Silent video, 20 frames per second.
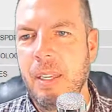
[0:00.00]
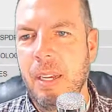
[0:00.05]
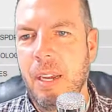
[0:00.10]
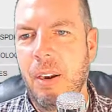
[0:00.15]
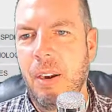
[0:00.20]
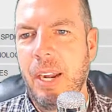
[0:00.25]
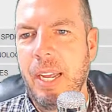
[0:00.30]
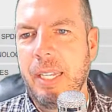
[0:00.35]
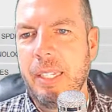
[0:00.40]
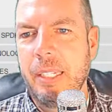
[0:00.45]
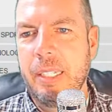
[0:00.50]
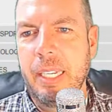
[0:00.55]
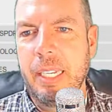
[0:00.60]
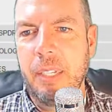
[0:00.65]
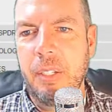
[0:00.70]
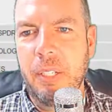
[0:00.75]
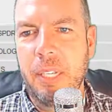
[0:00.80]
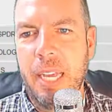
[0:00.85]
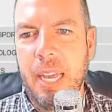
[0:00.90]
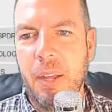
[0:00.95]
All right, let's take a
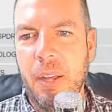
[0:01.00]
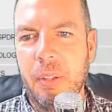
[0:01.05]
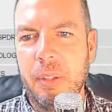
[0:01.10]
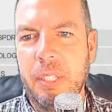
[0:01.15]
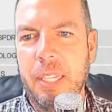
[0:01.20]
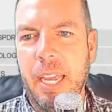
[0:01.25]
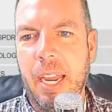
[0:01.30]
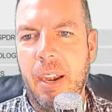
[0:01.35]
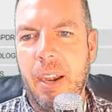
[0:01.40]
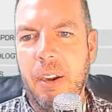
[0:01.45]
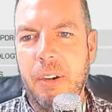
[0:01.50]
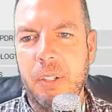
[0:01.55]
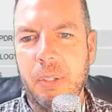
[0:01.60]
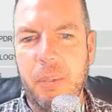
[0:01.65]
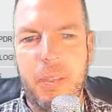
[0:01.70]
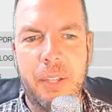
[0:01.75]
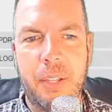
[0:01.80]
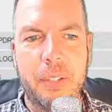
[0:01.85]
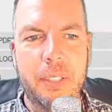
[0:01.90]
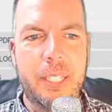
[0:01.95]
look at healthcare. So
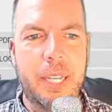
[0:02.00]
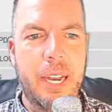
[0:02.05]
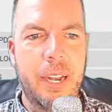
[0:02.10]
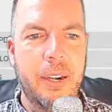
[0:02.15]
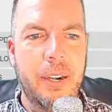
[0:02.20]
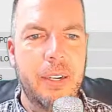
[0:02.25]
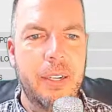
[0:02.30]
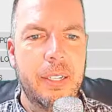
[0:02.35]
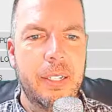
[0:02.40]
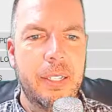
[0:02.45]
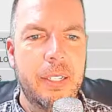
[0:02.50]
healthcare,